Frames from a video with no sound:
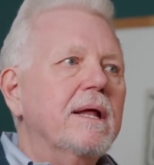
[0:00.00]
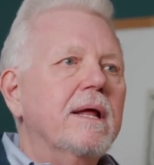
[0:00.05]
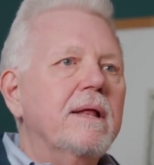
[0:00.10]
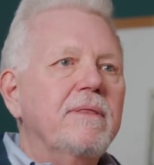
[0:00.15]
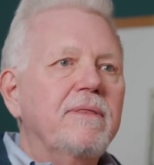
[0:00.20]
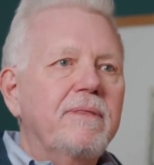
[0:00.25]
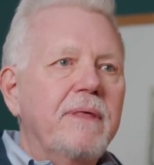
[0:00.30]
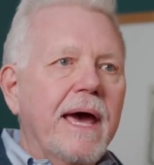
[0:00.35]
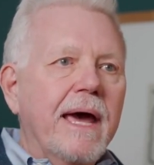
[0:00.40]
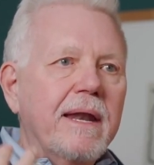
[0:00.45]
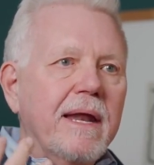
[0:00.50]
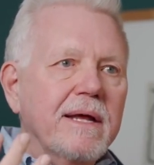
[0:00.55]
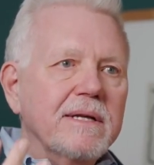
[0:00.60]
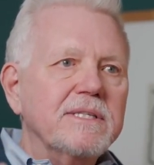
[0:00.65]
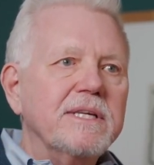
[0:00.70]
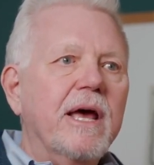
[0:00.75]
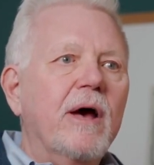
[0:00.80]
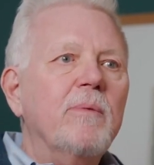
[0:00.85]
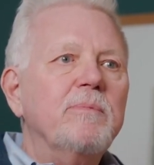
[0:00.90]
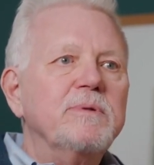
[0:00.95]
that
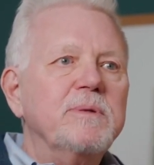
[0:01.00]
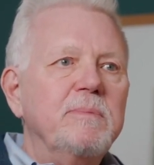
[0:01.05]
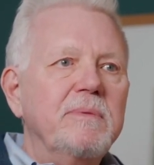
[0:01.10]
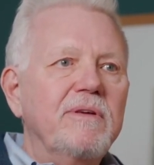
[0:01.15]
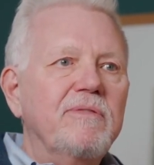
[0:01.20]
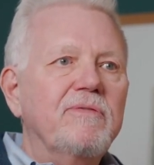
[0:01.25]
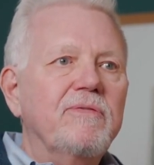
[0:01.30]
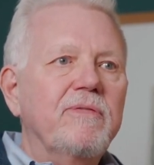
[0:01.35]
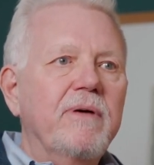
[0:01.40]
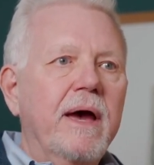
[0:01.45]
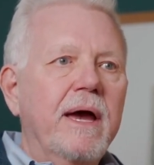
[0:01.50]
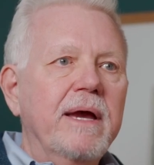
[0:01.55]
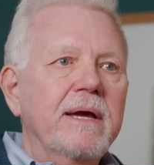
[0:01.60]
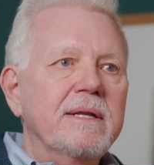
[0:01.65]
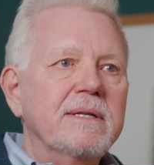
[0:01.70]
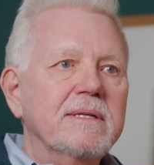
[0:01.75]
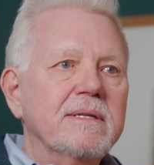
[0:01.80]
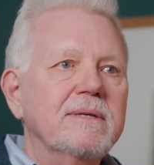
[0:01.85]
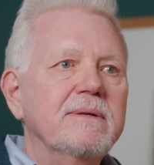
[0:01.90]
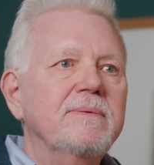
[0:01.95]
has helped me
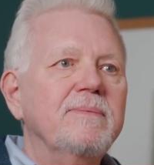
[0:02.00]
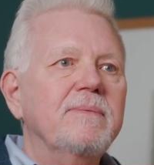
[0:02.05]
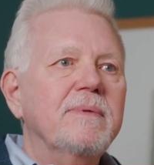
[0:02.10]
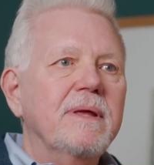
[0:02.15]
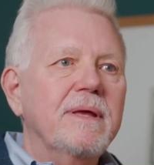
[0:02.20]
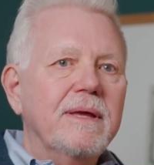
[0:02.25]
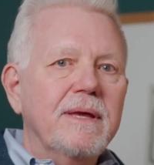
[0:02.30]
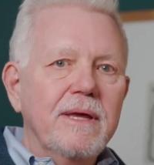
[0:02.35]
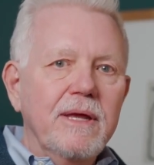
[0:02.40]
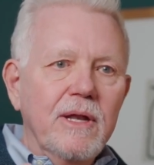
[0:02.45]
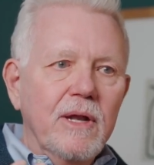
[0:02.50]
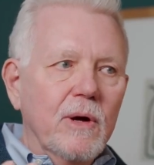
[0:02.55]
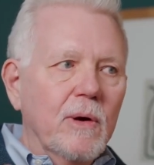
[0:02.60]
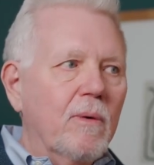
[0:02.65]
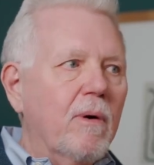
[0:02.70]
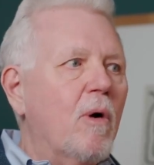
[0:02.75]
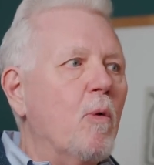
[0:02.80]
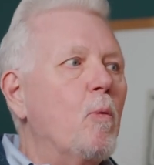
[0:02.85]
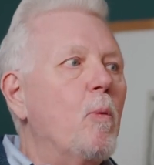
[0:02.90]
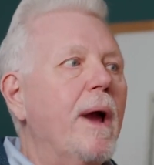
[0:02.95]
find,
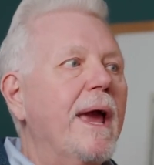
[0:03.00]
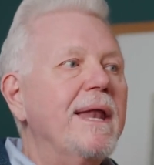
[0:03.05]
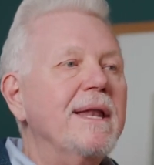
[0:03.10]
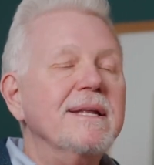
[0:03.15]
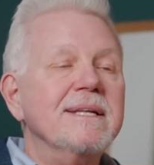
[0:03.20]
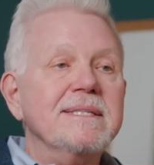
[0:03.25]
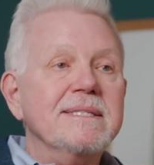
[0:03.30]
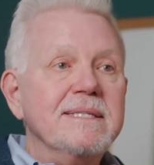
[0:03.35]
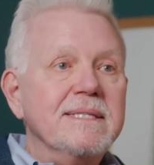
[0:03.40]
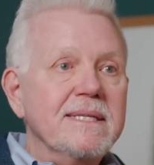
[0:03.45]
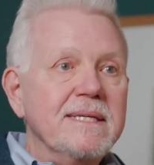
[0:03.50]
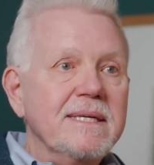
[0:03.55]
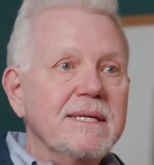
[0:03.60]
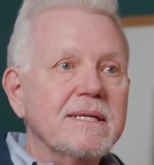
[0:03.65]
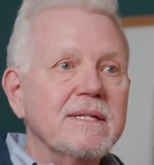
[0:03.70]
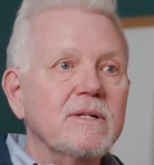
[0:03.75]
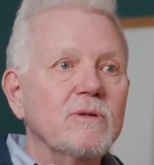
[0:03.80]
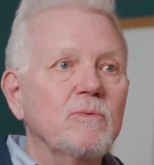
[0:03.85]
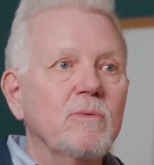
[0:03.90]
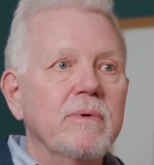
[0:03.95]
a way to
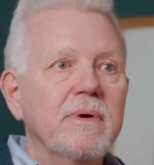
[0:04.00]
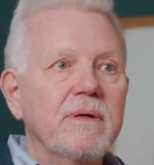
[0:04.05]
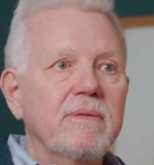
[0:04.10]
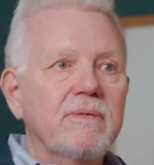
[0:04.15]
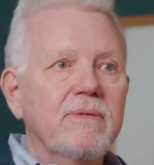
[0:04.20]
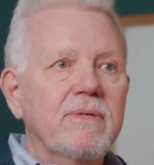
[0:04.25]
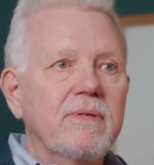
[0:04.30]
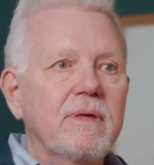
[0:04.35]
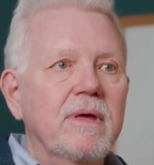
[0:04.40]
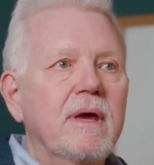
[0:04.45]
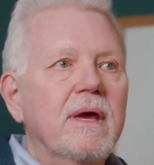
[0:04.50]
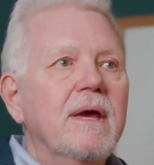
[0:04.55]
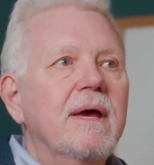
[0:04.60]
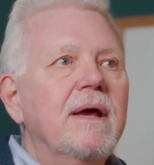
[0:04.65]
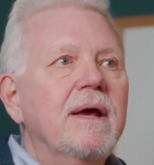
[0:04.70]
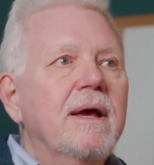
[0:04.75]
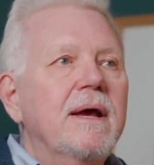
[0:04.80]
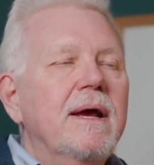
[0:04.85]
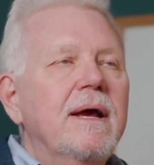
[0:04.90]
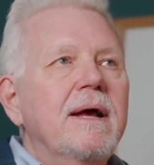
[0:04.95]
deal with
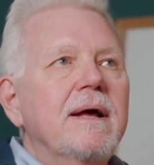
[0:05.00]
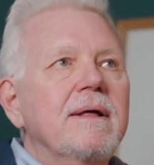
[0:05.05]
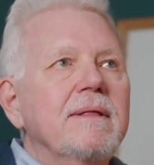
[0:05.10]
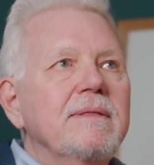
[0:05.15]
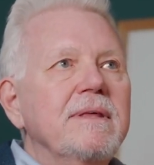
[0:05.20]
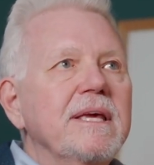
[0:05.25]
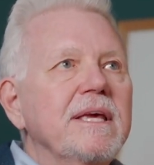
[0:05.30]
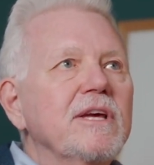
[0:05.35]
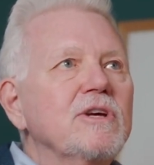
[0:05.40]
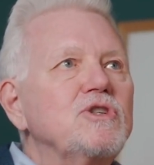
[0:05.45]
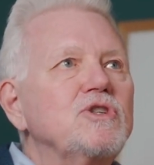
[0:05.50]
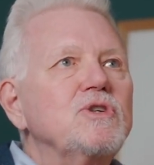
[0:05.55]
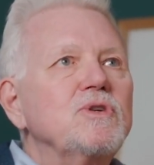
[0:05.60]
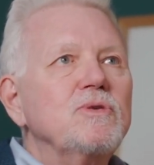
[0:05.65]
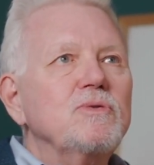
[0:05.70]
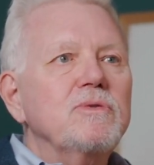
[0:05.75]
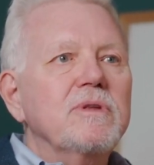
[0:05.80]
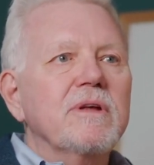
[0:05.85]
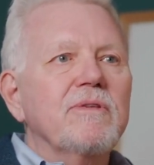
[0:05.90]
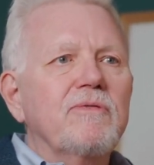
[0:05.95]
the
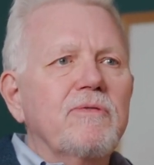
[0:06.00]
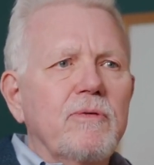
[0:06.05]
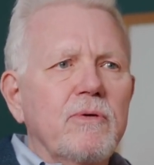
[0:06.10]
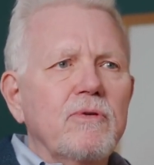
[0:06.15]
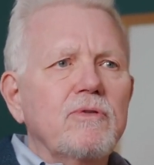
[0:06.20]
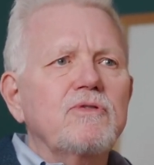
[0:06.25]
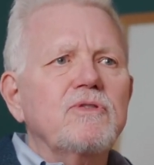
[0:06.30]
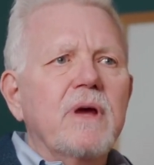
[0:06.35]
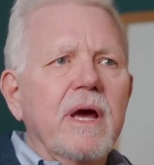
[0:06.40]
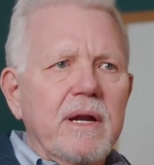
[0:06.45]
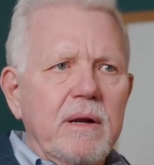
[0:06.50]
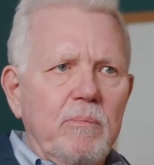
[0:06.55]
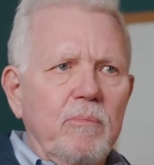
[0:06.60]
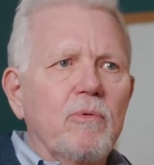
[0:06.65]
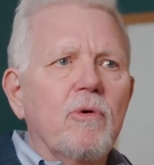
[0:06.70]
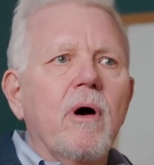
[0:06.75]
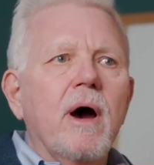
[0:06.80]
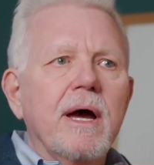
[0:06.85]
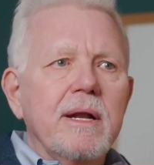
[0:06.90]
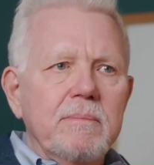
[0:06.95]
issue that first kind of
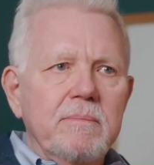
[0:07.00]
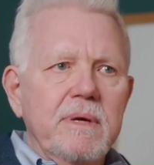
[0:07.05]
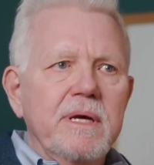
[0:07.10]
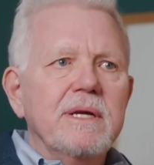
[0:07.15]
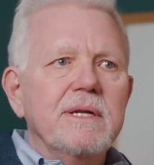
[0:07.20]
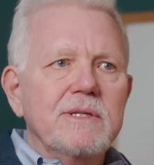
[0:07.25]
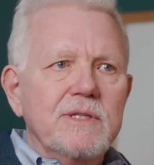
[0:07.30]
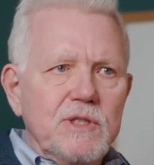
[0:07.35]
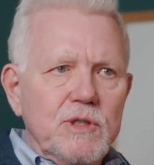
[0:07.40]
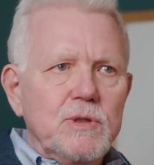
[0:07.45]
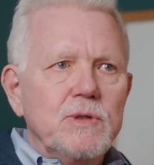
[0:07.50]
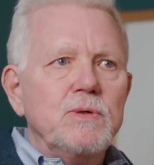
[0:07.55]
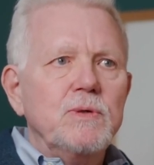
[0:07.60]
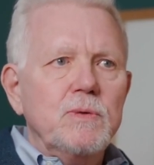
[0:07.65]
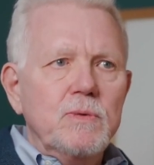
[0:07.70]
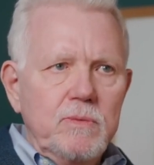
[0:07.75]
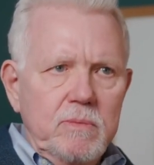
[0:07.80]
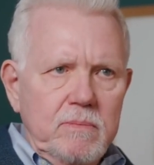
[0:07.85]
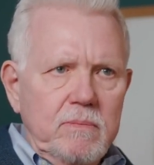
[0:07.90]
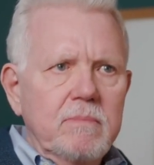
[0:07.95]
brought me
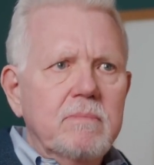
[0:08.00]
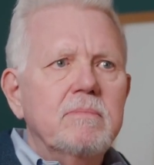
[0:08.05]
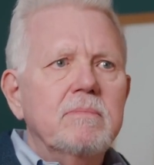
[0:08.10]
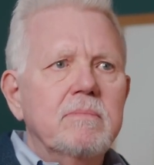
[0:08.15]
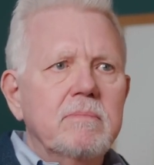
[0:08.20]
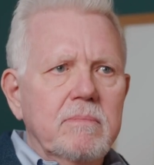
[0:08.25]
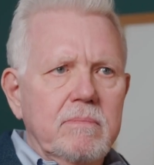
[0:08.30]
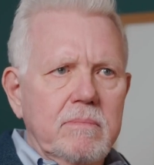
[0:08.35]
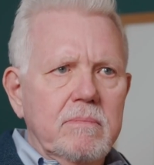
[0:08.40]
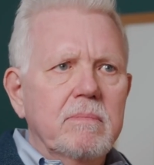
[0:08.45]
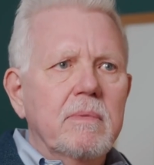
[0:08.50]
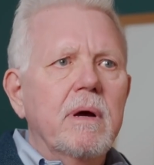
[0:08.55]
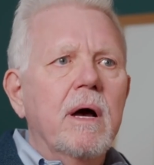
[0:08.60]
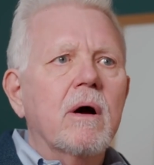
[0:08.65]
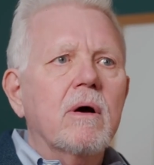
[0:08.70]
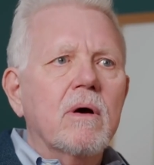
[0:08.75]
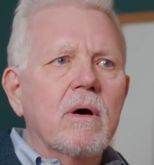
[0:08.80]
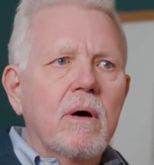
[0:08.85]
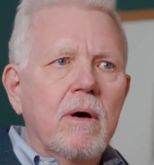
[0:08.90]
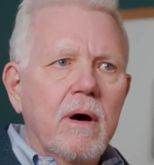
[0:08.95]
to
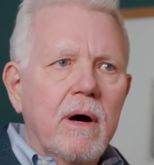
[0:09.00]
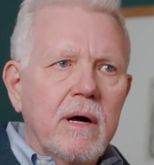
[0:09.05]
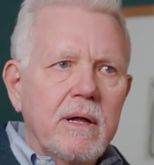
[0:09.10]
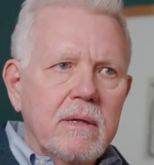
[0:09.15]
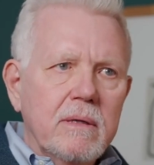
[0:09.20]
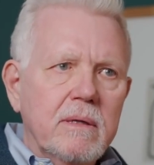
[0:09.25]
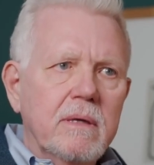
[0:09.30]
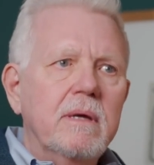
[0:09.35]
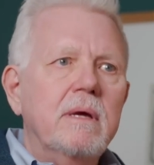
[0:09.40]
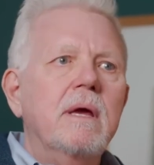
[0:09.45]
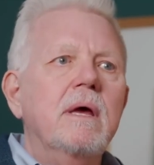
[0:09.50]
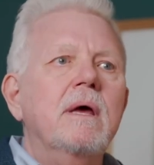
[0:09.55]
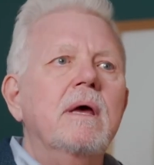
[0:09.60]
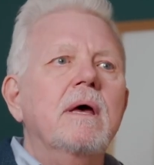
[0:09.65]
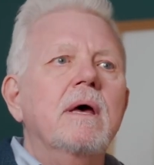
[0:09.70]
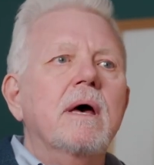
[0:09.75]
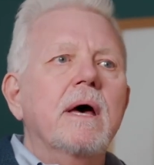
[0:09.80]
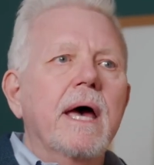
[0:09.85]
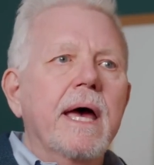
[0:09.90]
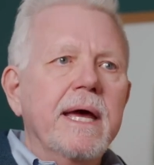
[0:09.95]
alcohol
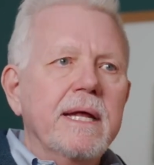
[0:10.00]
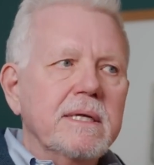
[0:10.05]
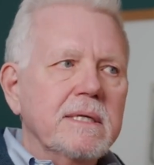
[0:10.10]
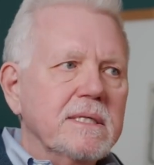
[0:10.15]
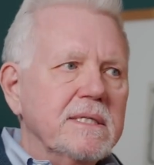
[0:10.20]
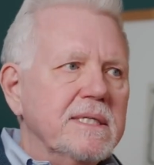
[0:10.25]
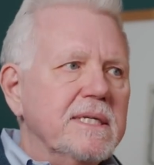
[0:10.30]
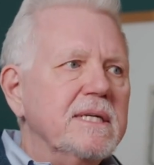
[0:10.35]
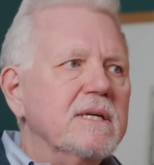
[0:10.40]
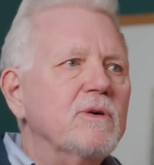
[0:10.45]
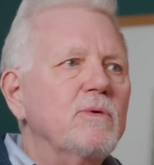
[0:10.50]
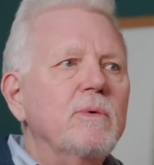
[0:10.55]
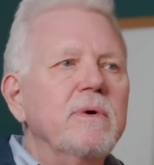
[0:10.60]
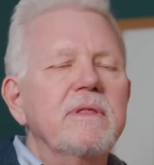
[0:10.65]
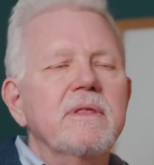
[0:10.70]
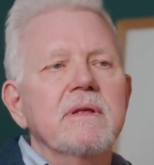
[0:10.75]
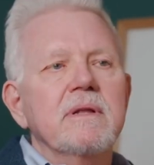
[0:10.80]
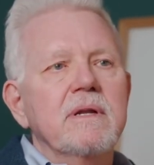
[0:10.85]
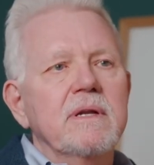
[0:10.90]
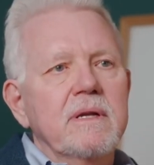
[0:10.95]
and deal
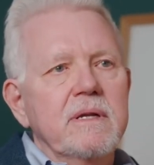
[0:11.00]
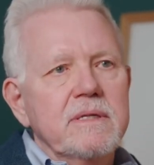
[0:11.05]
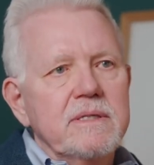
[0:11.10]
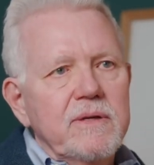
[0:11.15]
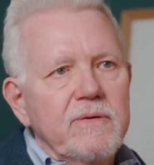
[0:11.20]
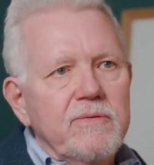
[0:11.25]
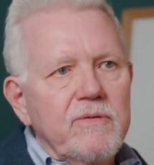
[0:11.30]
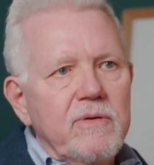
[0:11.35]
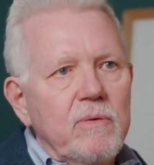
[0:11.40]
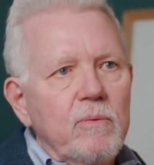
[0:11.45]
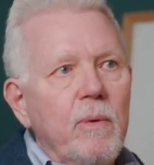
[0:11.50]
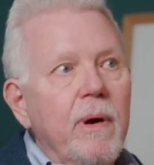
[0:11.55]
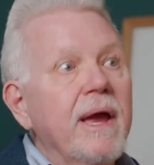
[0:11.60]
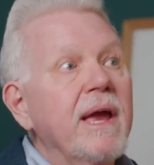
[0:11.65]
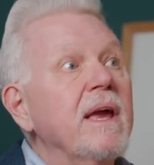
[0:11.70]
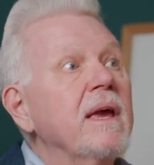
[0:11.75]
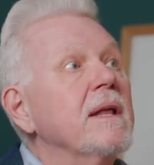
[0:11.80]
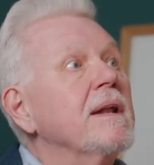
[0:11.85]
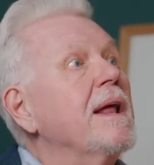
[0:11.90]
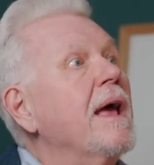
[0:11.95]
with it in a different
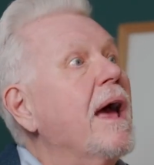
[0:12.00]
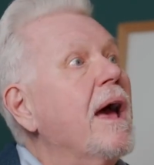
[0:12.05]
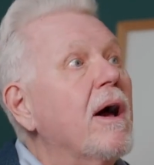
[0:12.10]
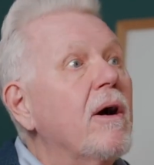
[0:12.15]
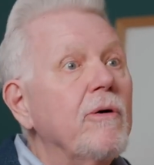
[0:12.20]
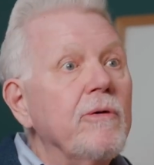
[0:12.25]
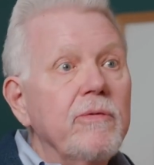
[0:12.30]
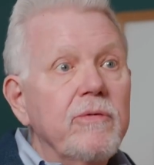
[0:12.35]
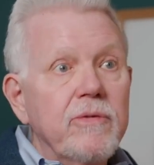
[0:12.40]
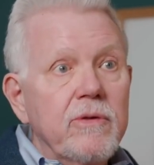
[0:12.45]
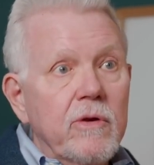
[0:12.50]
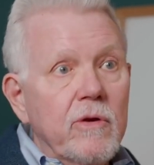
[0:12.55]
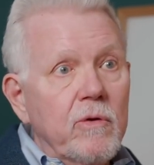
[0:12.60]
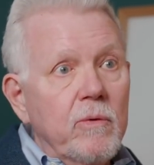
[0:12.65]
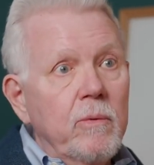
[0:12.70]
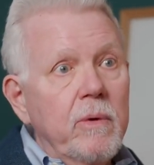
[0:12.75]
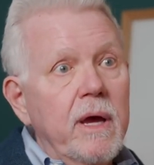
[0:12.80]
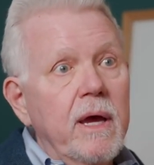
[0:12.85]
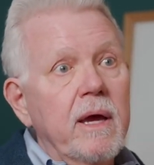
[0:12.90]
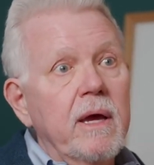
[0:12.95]
way, in a
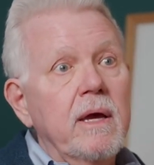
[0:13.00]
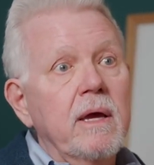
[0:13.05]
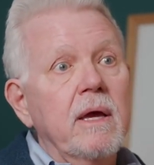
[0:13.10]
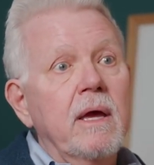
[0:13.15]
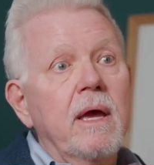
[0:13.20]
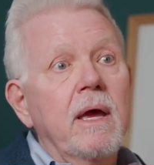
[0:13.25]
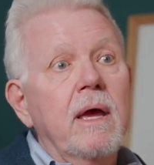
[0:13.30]
healthier way.